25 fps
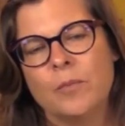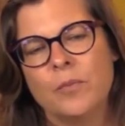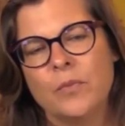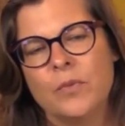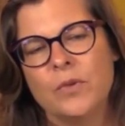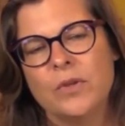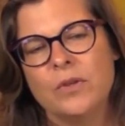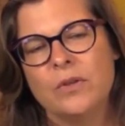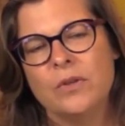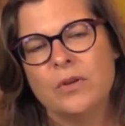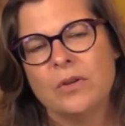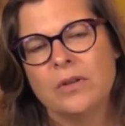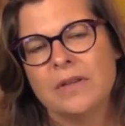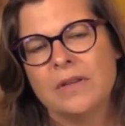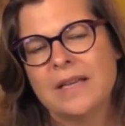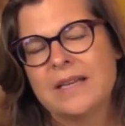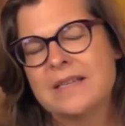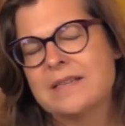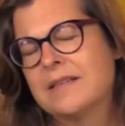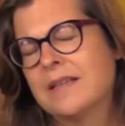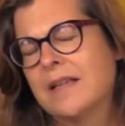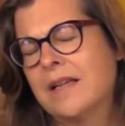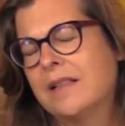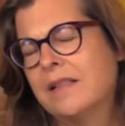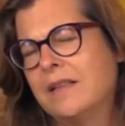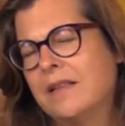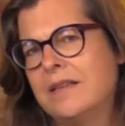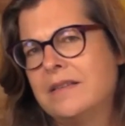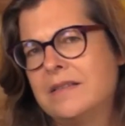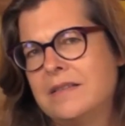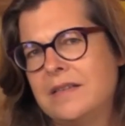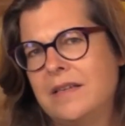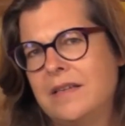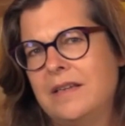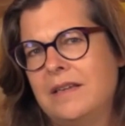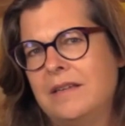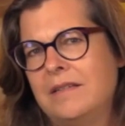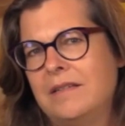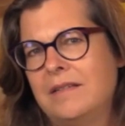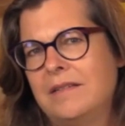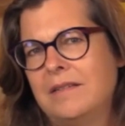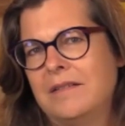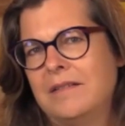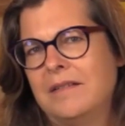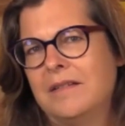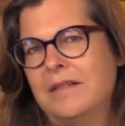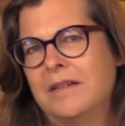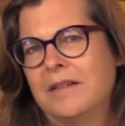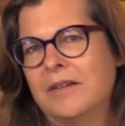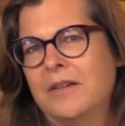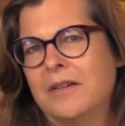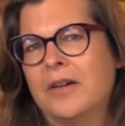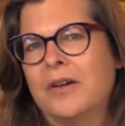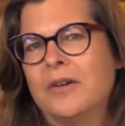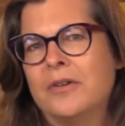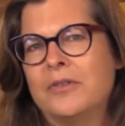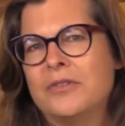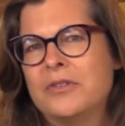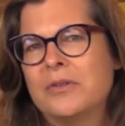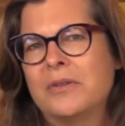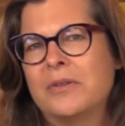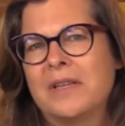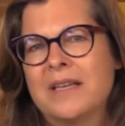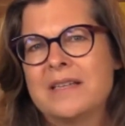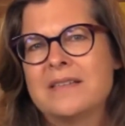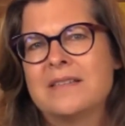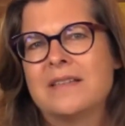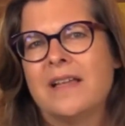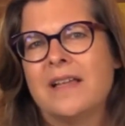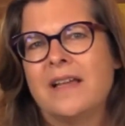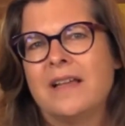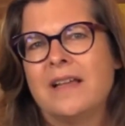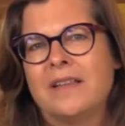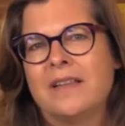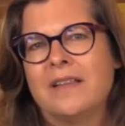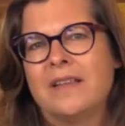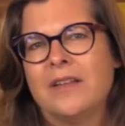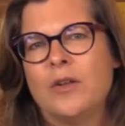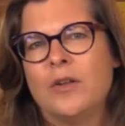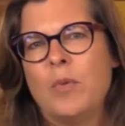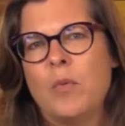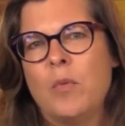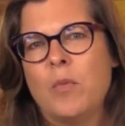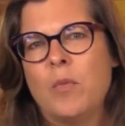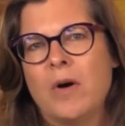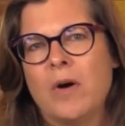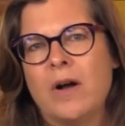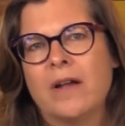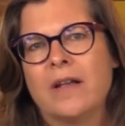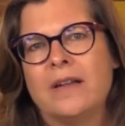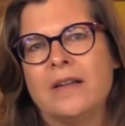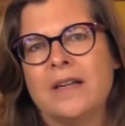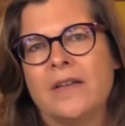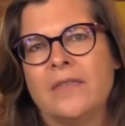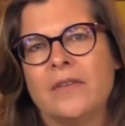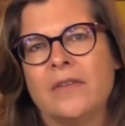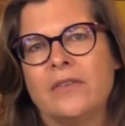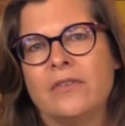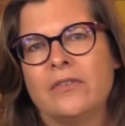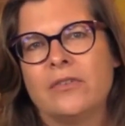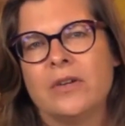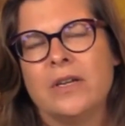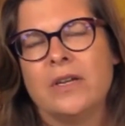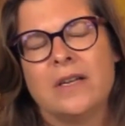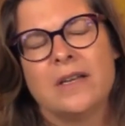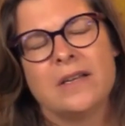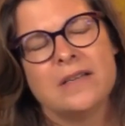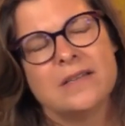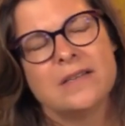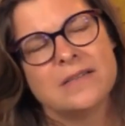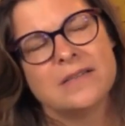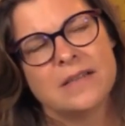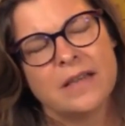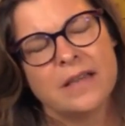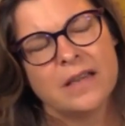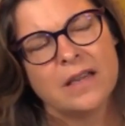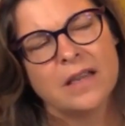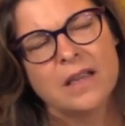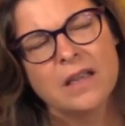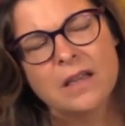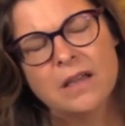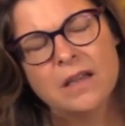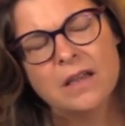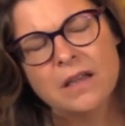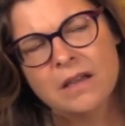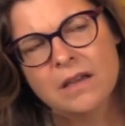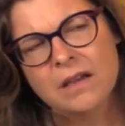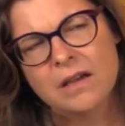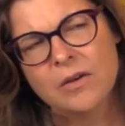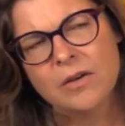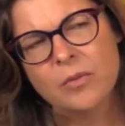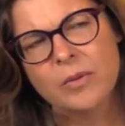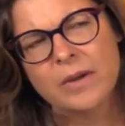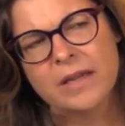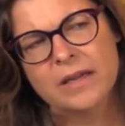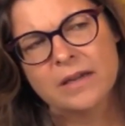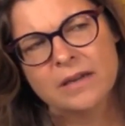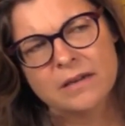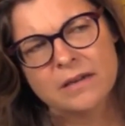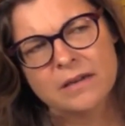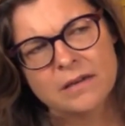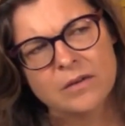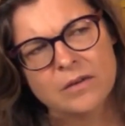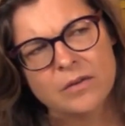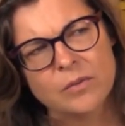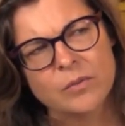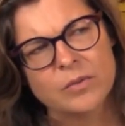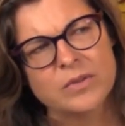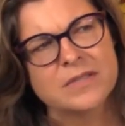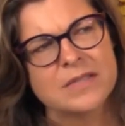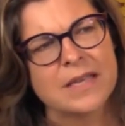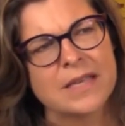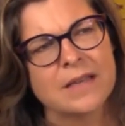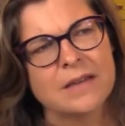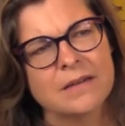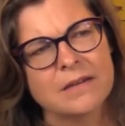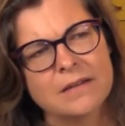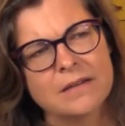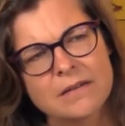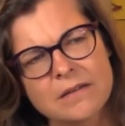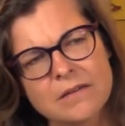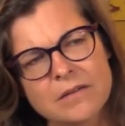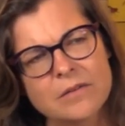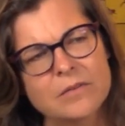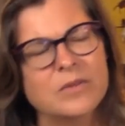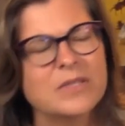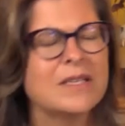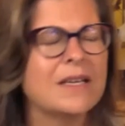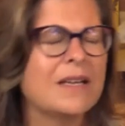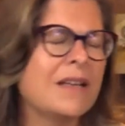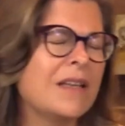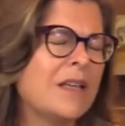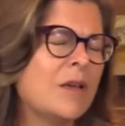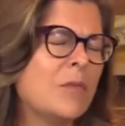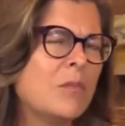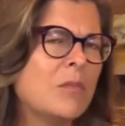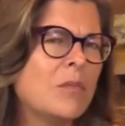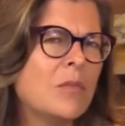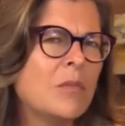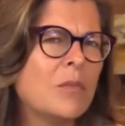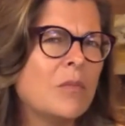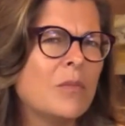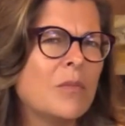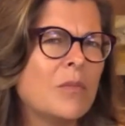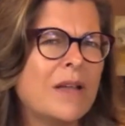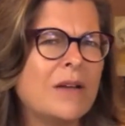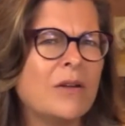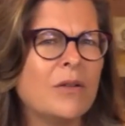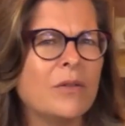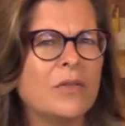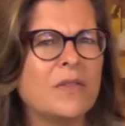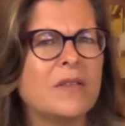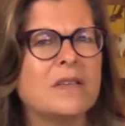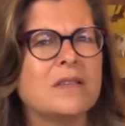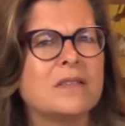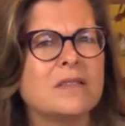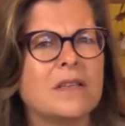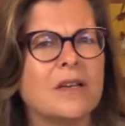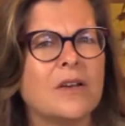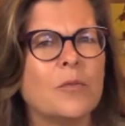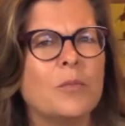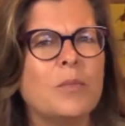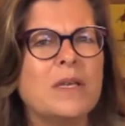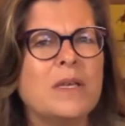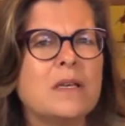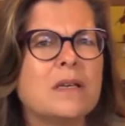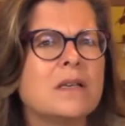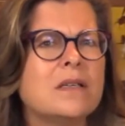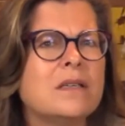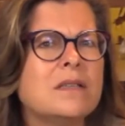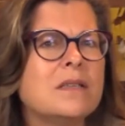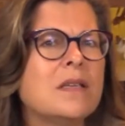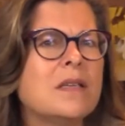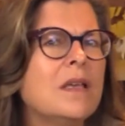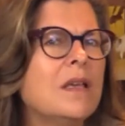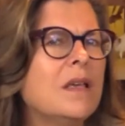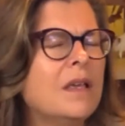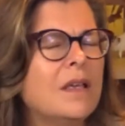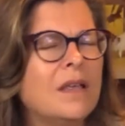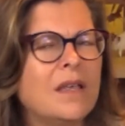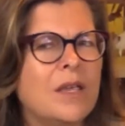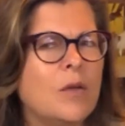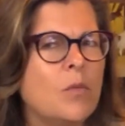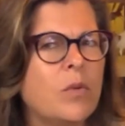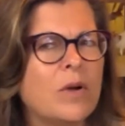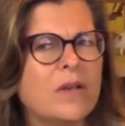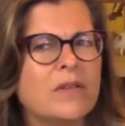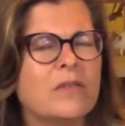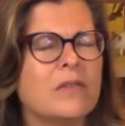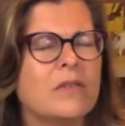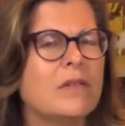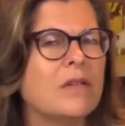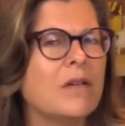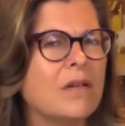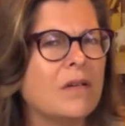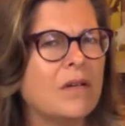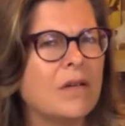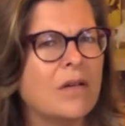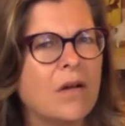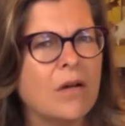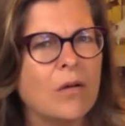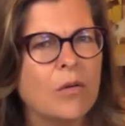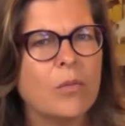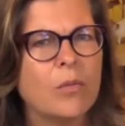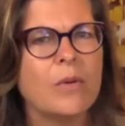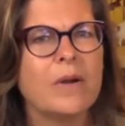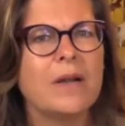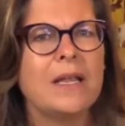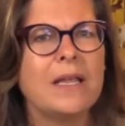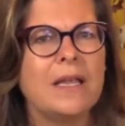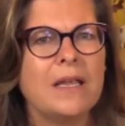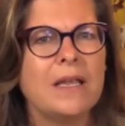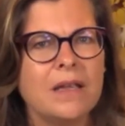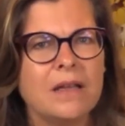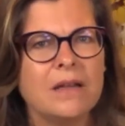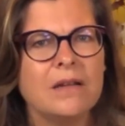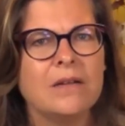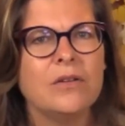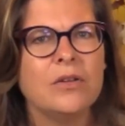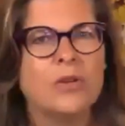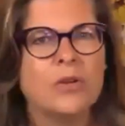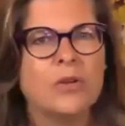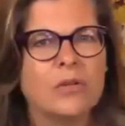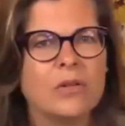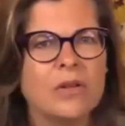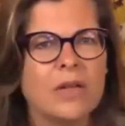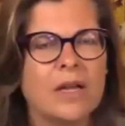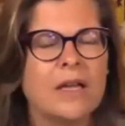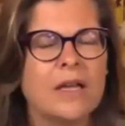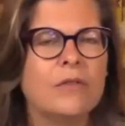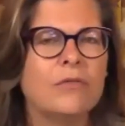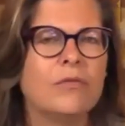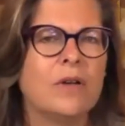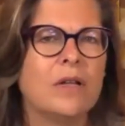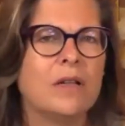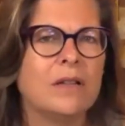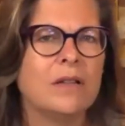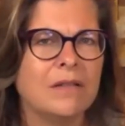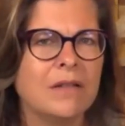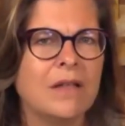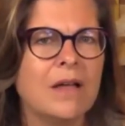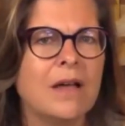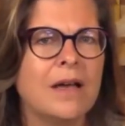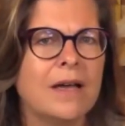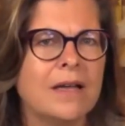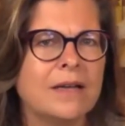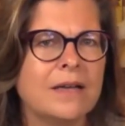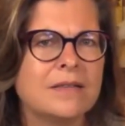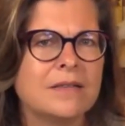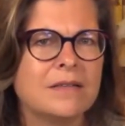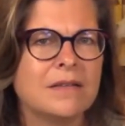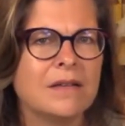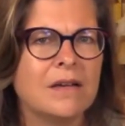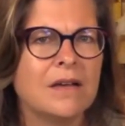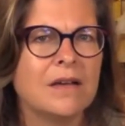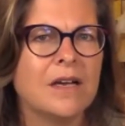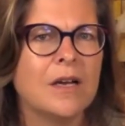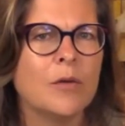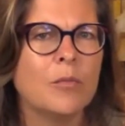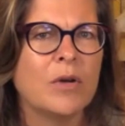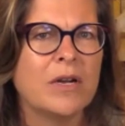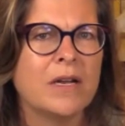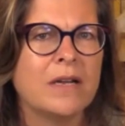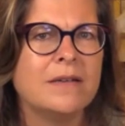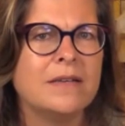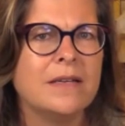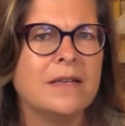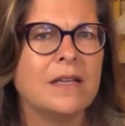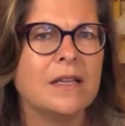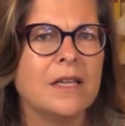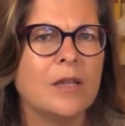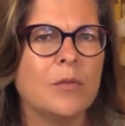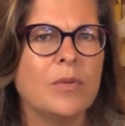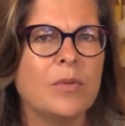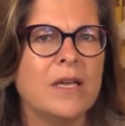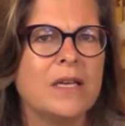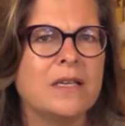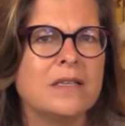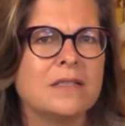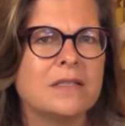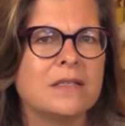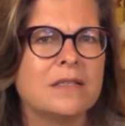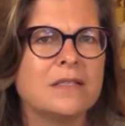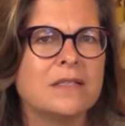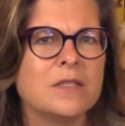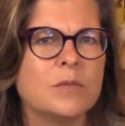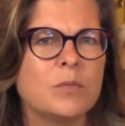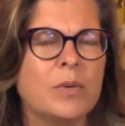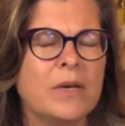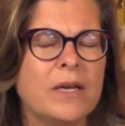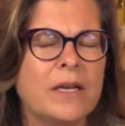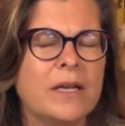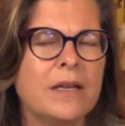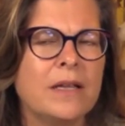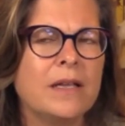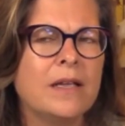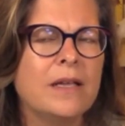you're less likely to see a ghost. You're less likely to be walking down the street and say, oh wait, was that him? I don't think so, because he wasn't already in your life a lot on a daily basis. But